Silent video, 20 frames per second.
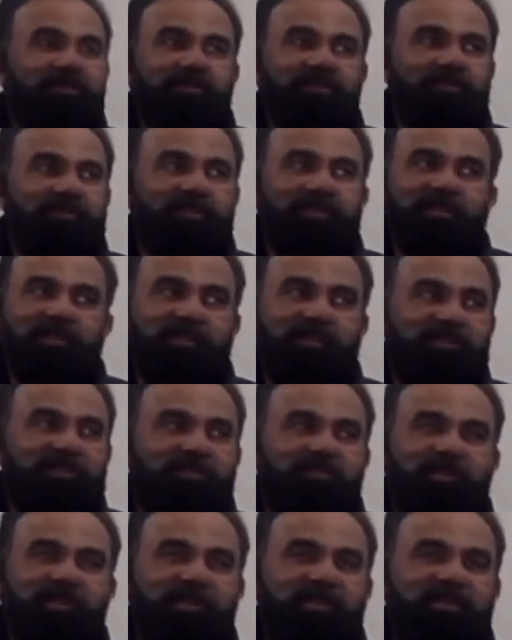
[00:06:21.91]
That doesn't
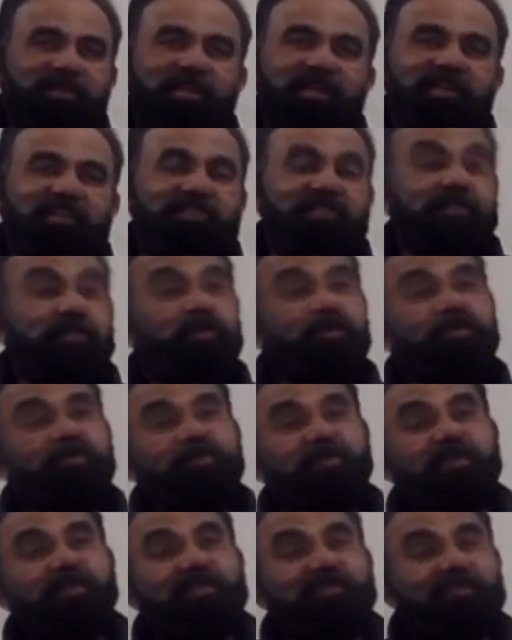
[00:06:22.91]
make it elastic. What's the
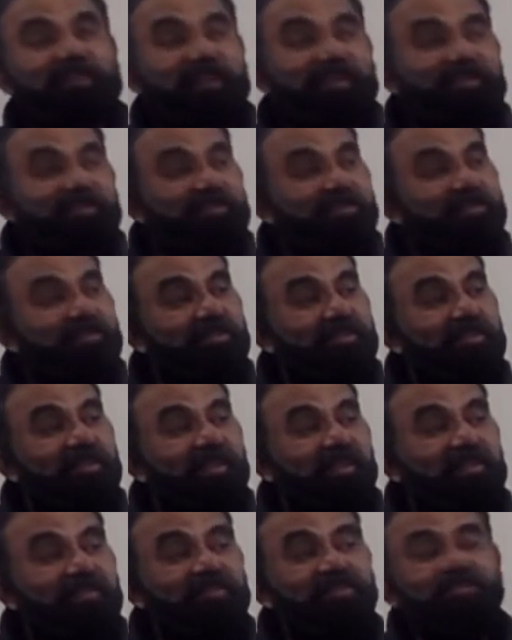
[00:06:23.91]
meaning of elasticity?
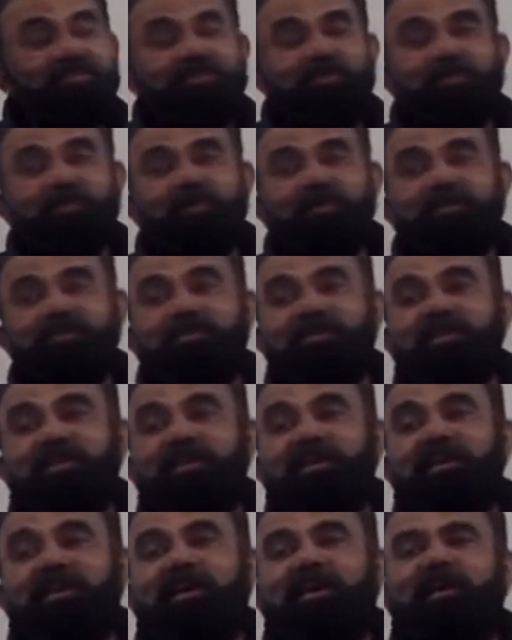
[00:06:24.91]
Elasticity means
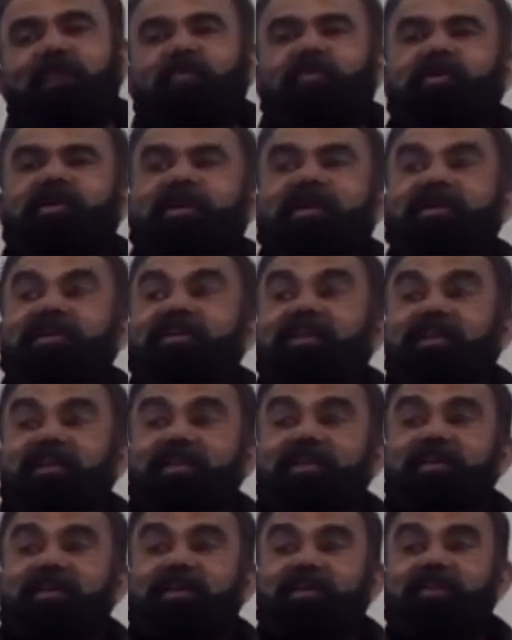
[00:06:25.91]
how
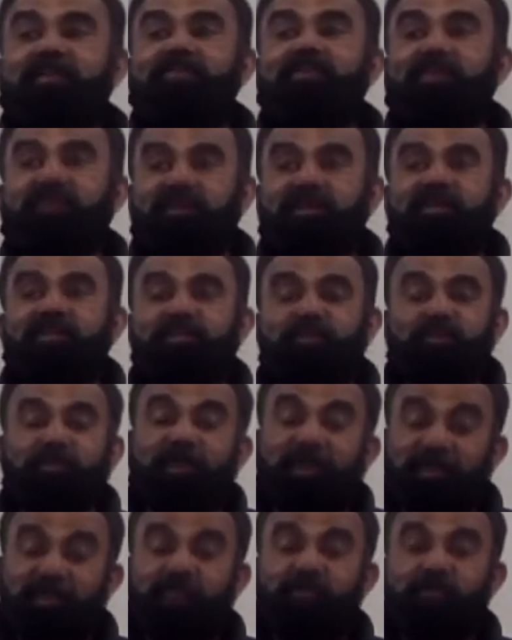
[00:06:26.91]
readily it returns
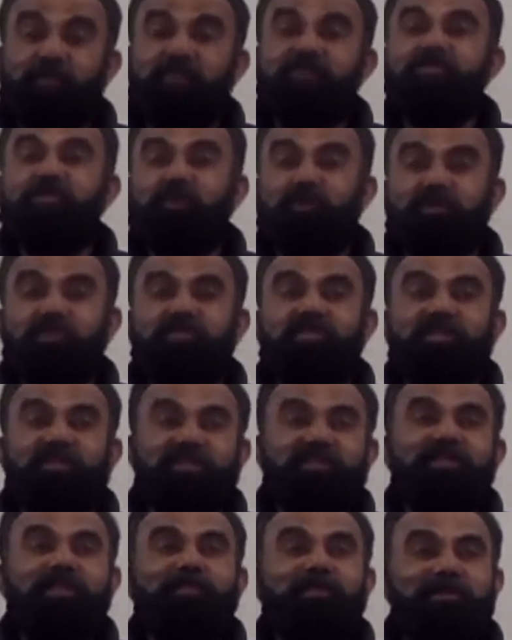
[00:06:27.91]
back to its original
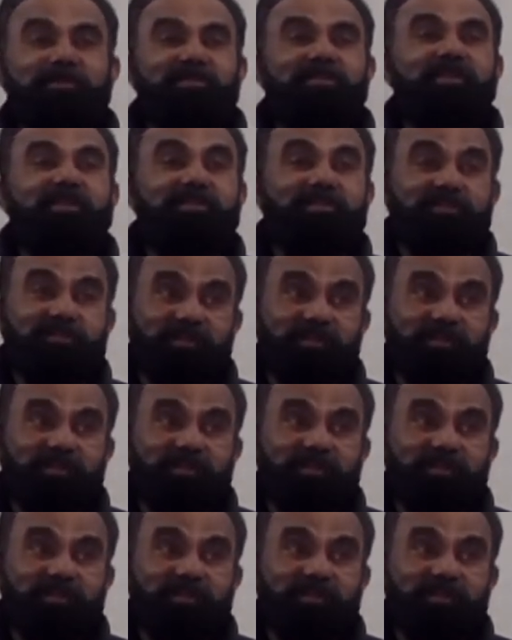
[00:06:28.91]
shape and size.